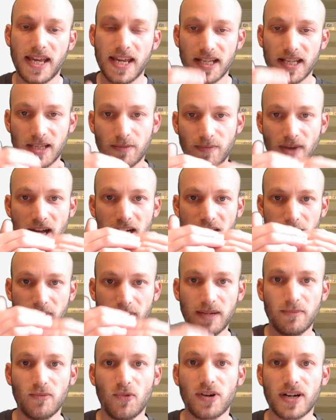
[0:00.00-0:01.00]
I hit the bottom
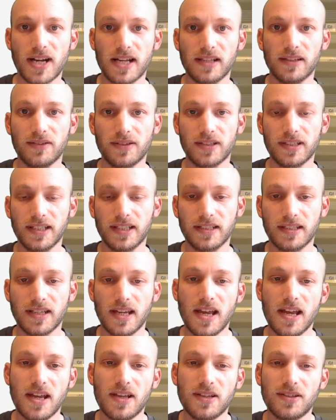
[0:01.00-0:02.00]
and more got loaded in.
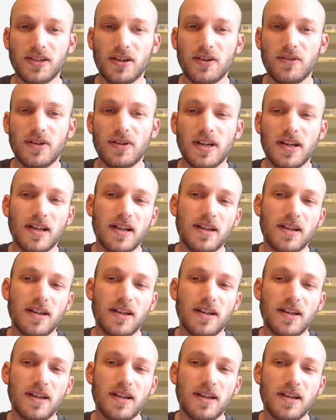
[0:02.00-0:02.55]
So